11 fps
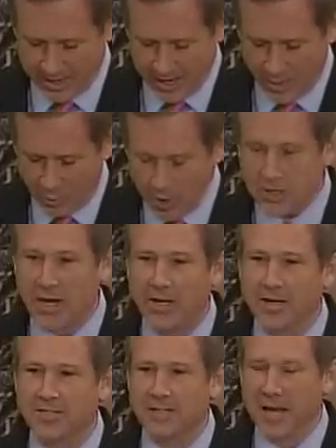I wish I
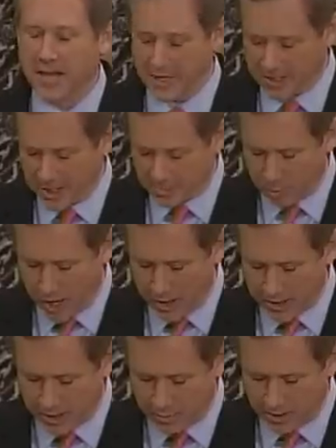could say that this
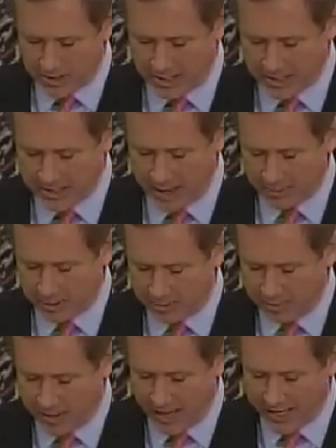project was an
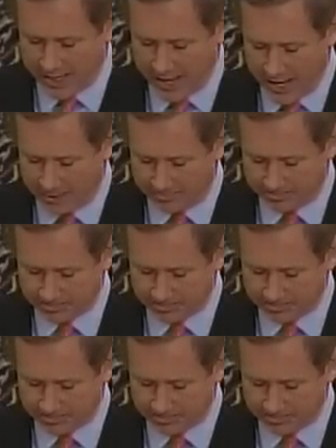exception, but I cannot.